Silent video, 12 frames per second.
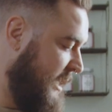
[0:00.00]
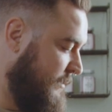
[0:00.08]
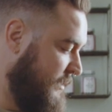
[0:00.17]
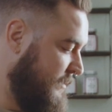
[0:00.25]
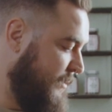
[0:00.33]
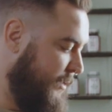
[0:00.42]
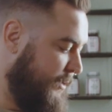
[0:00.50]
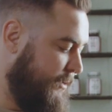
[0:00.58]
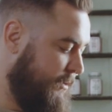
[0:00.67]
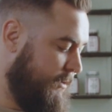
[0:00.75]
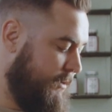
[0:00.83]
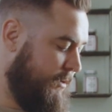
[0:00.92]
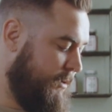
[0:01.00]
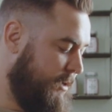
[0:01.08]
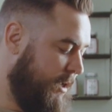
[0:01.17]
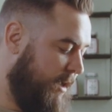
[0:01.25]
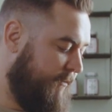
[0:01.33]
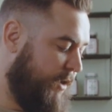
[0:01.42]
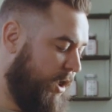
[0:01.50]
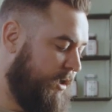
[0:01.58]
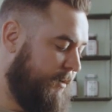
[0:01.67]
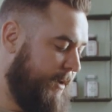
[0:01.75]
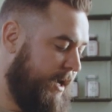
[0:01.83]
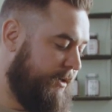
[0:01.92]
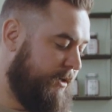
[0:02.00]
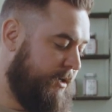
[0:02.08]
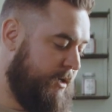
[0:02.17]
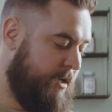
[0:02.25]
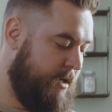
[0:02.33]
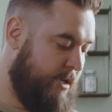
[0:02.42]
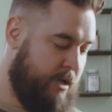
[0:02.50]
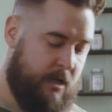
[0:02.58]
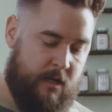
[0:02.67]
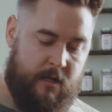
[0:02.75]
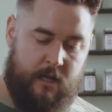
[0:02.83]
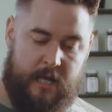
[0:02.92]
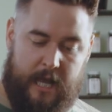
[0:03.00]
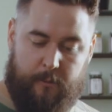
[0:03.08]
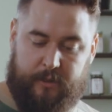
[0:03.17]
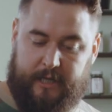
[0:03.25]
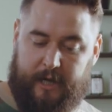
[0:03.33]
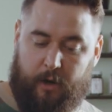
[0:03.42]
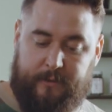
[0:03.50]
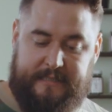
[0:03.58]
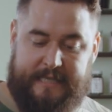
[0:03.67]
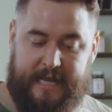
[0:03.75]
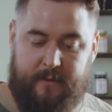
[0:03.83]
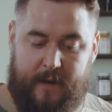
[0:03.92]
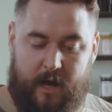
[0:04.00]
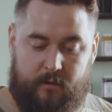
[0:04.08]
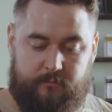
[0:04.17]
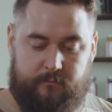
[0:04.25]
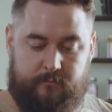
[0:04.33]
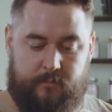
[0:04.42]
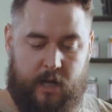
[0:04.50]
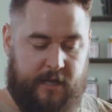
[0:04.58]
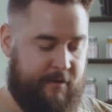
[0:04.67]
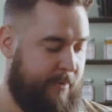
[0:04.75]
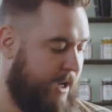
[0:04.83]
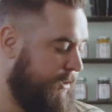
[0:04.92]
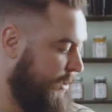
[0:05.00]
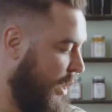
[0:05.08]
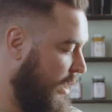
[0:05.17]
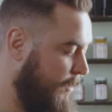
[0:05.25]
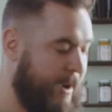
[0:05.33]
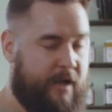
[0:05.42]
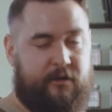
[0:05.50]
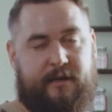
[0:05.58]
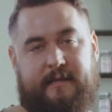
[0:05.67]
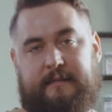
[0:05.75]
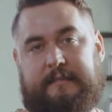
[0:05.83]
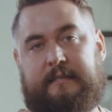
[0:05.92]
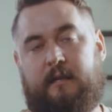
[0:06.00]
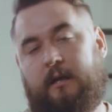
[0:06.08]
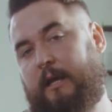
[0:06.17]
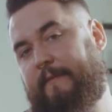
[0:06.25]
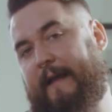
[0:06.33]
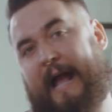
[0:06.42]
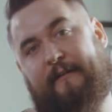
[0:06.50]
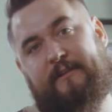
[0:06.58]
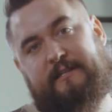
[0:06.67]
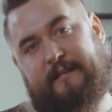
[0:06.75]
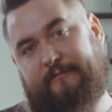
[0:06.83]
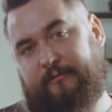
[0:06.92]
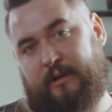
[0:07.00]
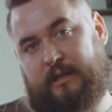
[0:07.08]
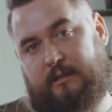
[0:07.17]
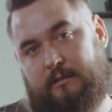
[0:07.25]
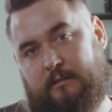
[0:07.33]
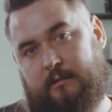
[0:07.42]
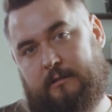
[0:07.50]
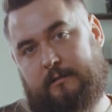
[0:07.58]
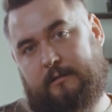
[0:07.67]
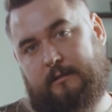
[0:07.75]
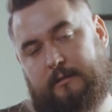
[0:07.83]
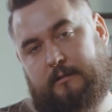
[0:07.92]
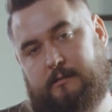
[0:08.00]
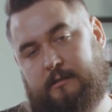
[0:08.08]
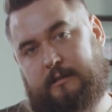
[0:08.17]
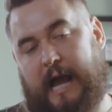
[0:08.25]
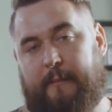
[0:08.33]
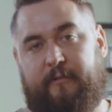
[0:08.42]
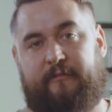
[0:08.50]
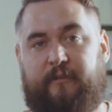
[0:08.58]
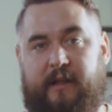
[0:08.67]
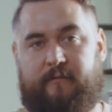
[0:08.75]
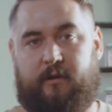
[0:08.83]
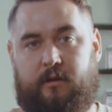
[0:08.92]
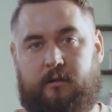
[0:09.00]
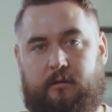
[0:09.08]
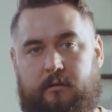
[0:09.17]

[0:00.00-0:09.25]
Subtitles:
tablespoon of garlic powder. And what I always say about onion powder and garlic powder is they have a different type of flavor